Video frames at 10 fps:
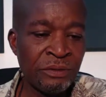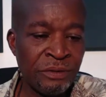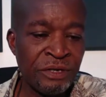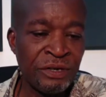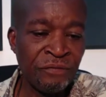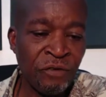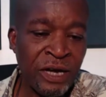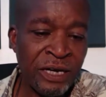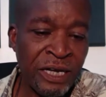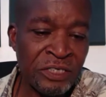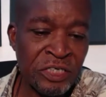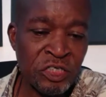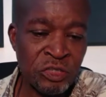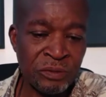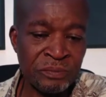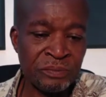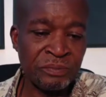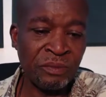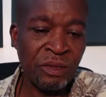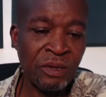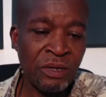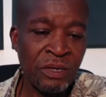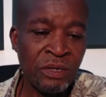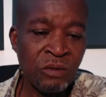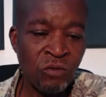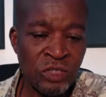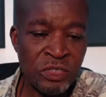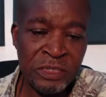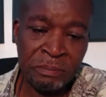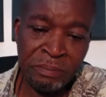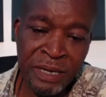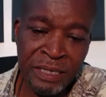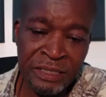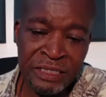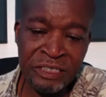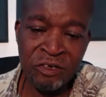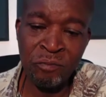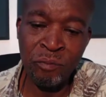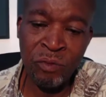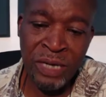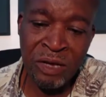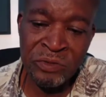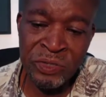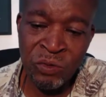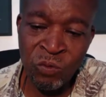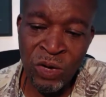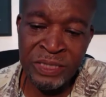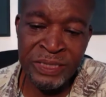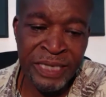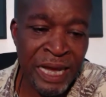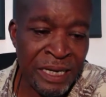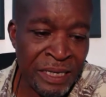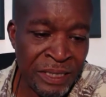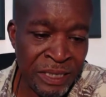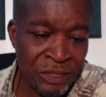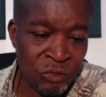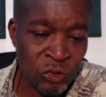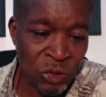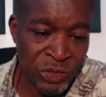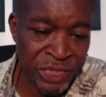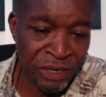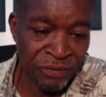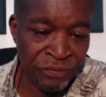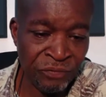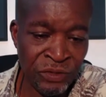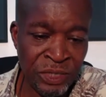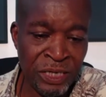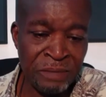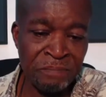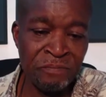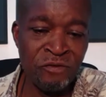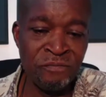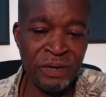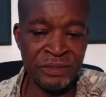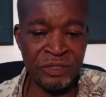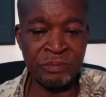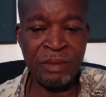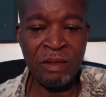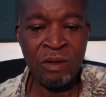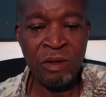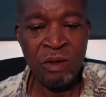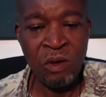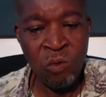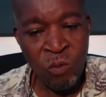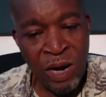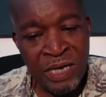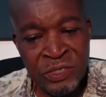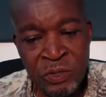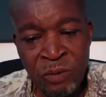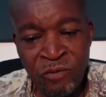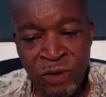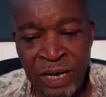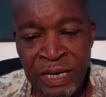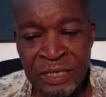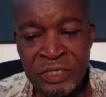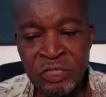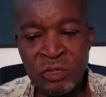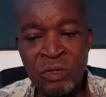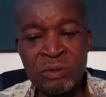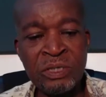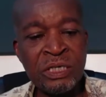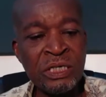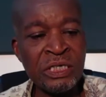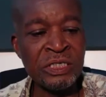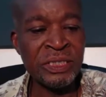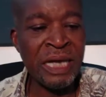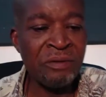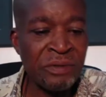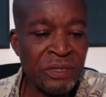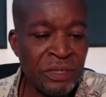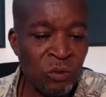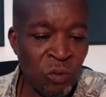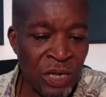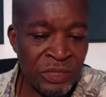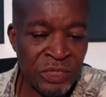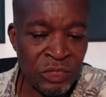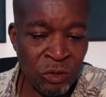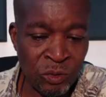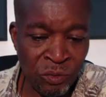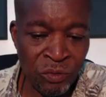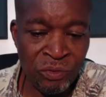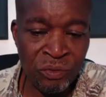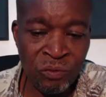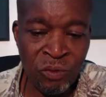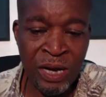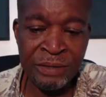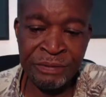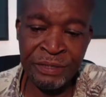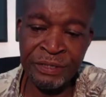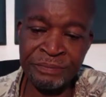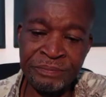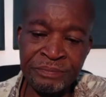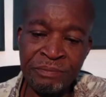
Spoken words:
3. Vocalization, which is the practice of pronouncing words silently to yourself with lip movement, while subvocalization is sounding the words in your throat while reading.